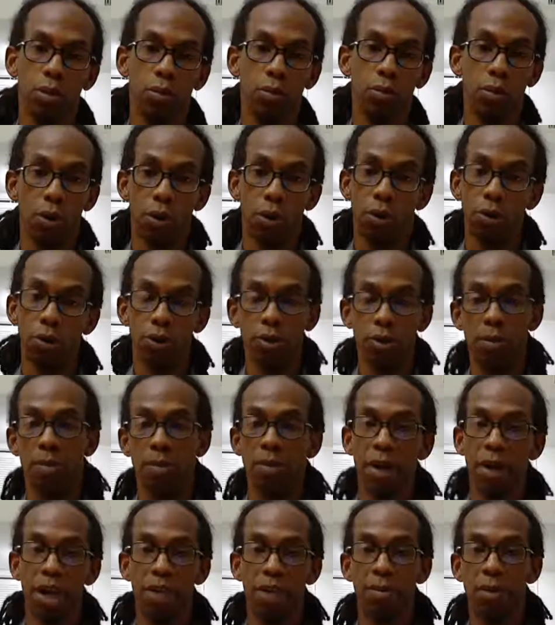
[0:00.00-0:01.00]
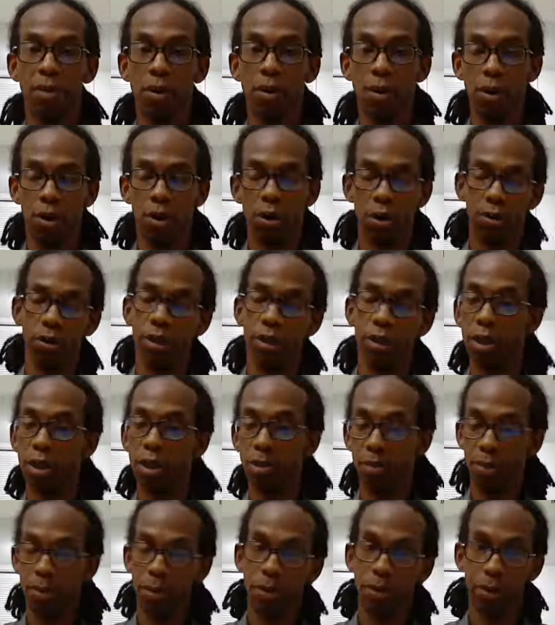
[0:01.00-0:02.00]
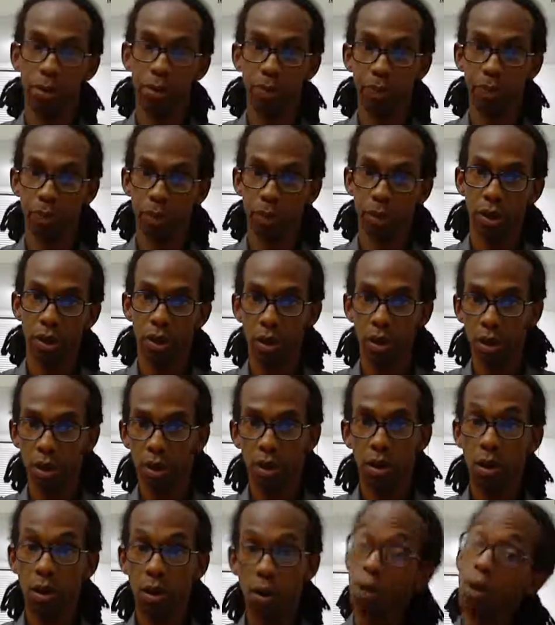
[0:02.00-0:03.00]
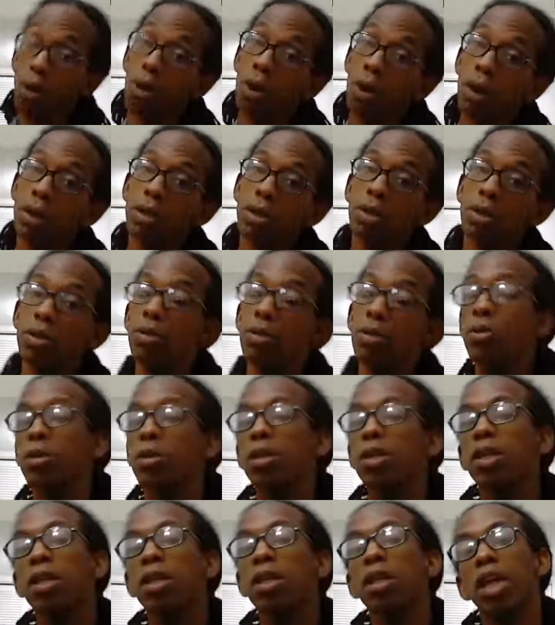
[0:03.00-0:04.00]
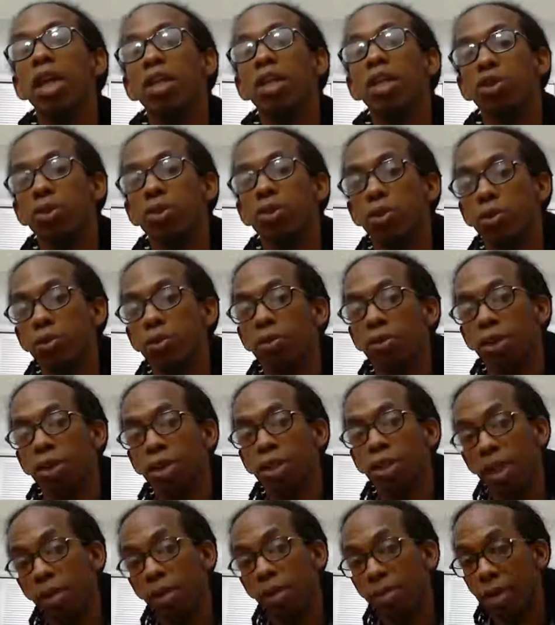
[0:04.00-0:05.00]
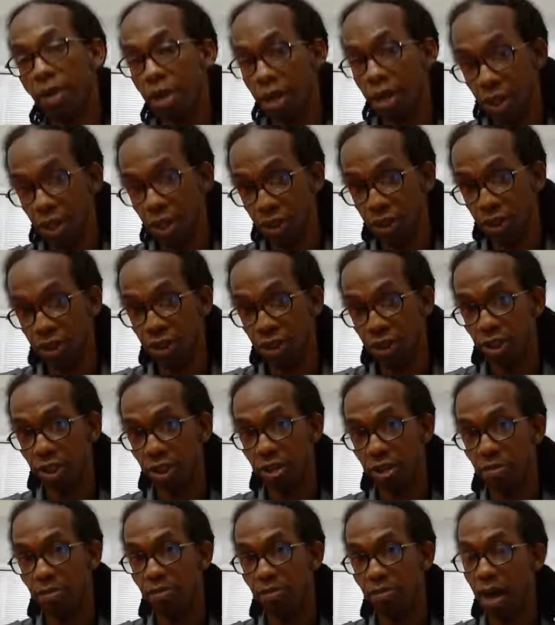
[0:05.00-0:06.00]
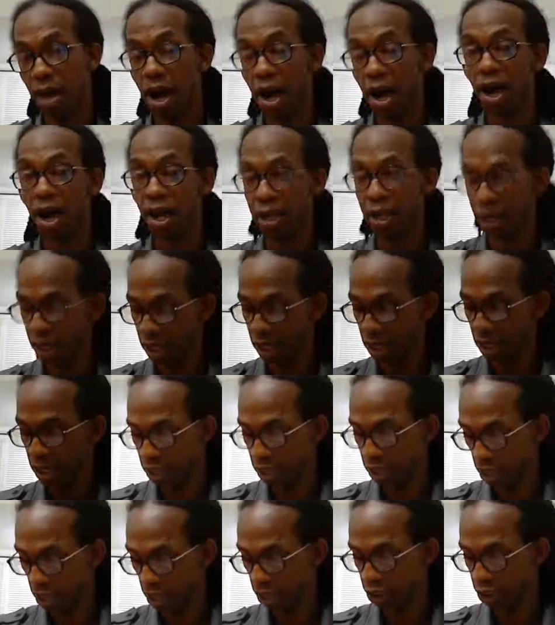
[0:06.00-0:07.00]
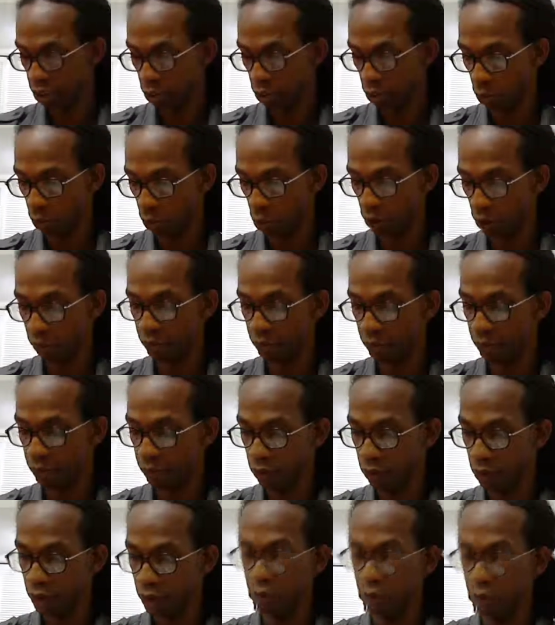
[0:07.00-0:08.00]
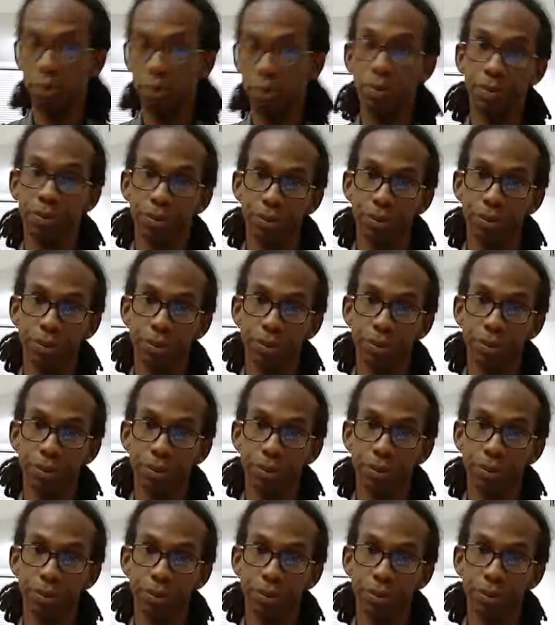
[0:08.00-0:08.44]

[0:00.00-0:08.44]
words on paper or on the computer. Or you can let your subconscious mind does the work for you.